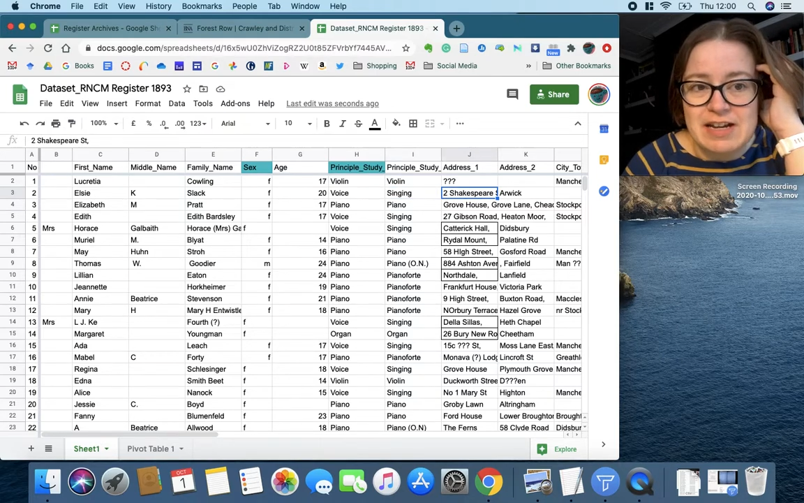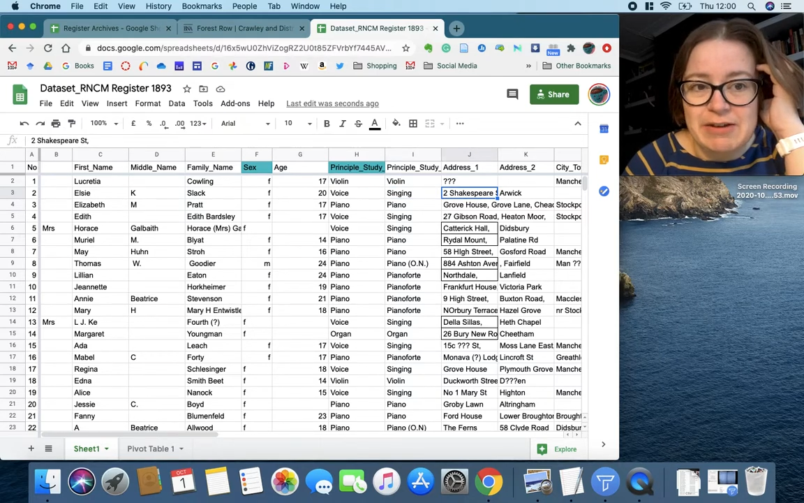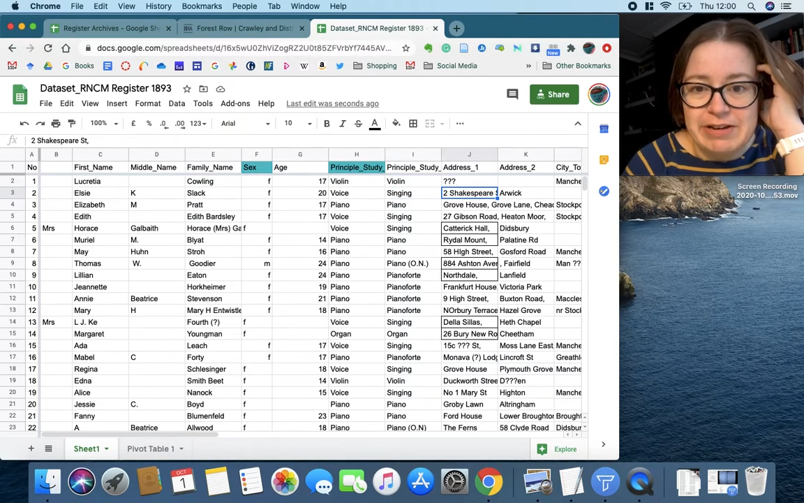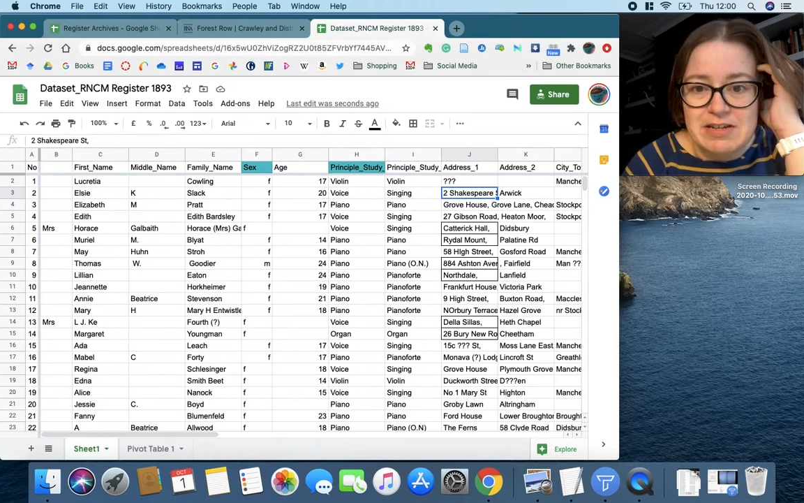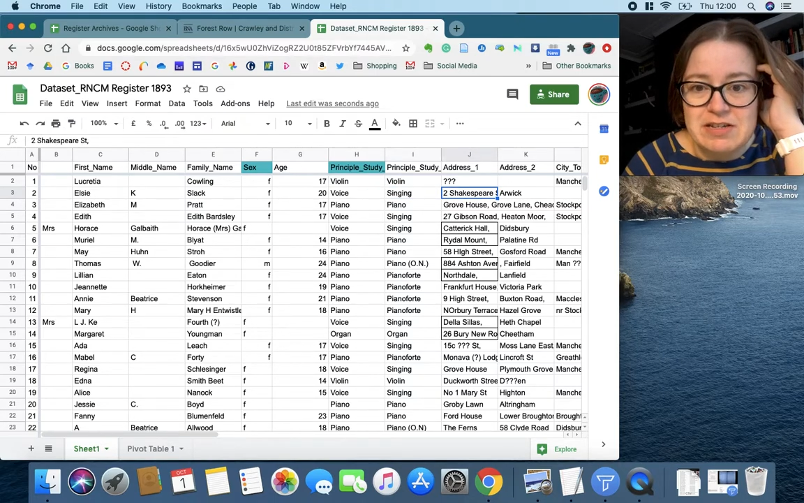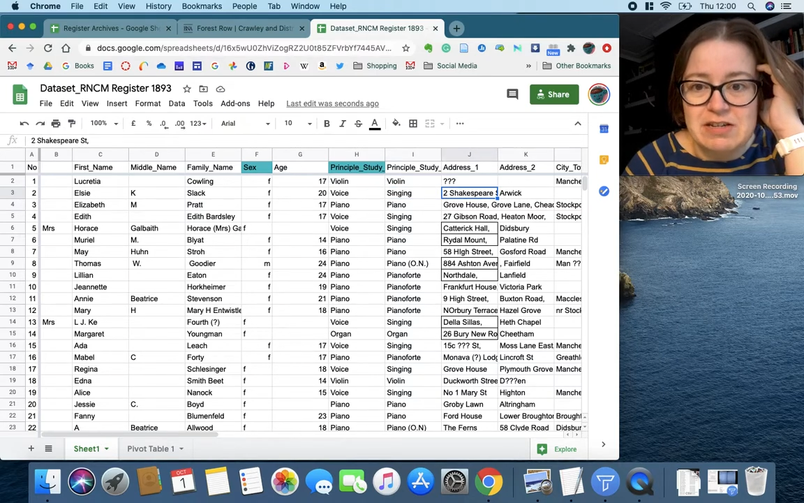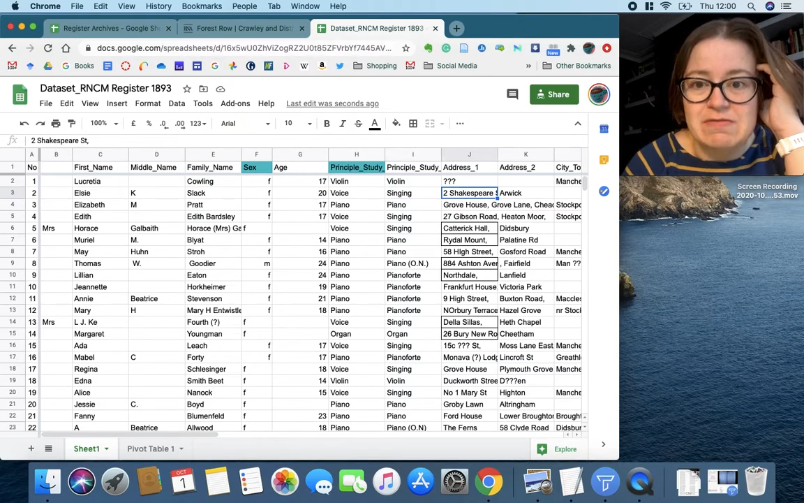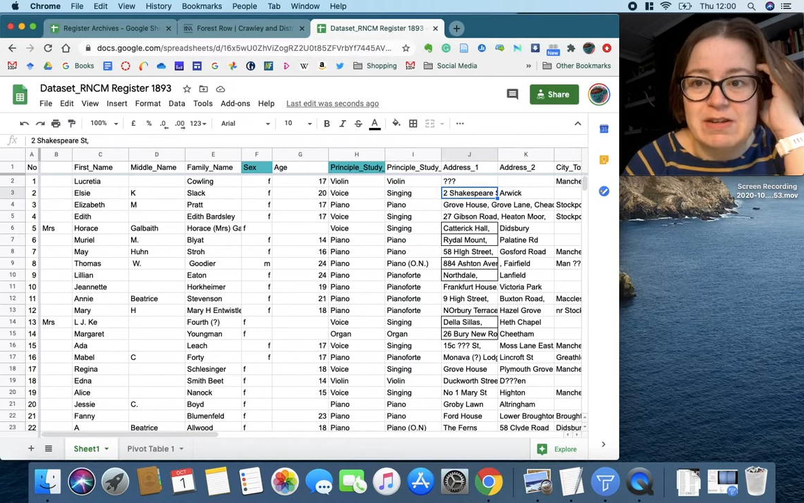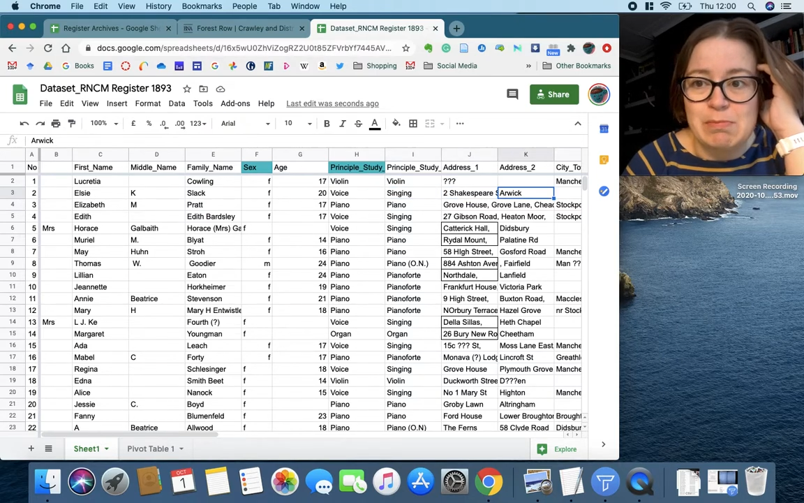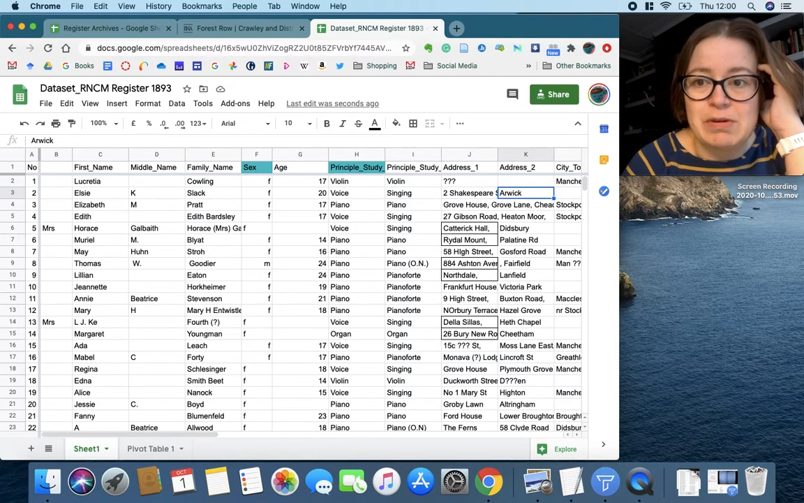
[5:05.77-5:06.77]
out into
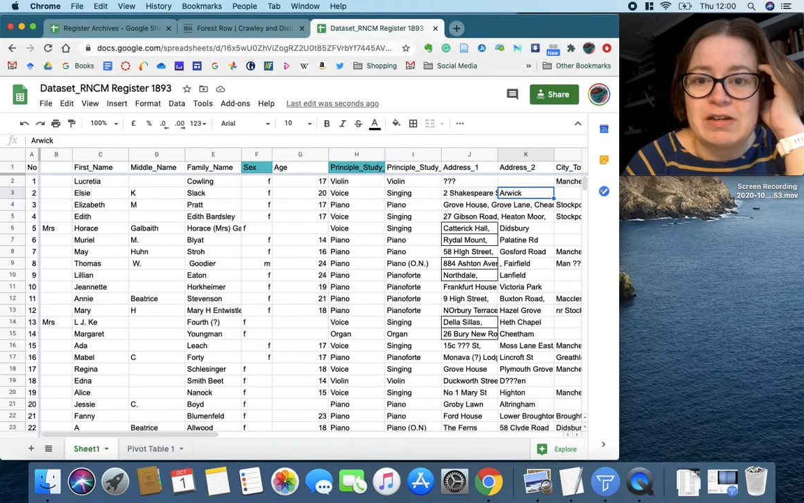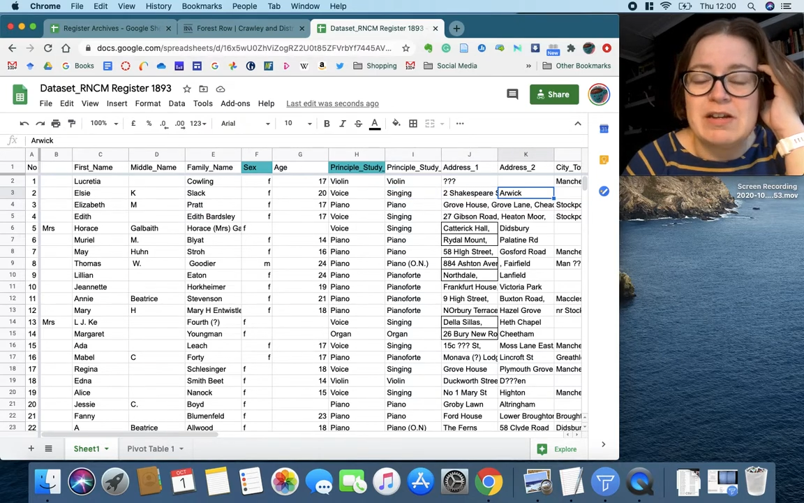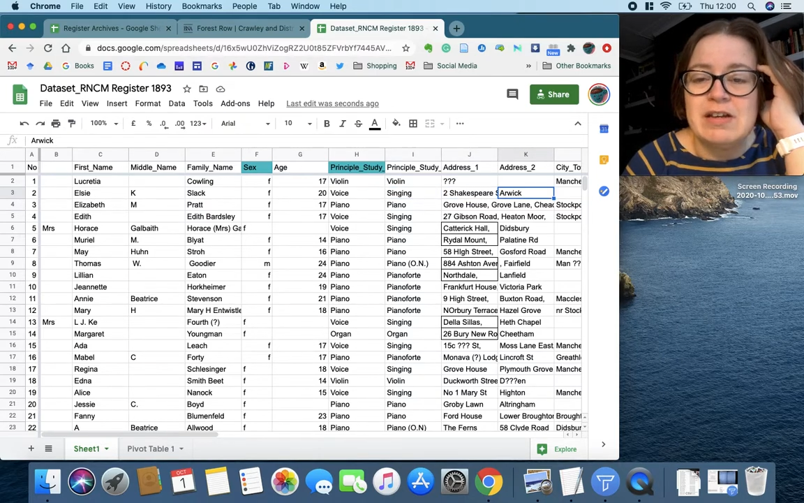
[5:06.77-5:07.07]
number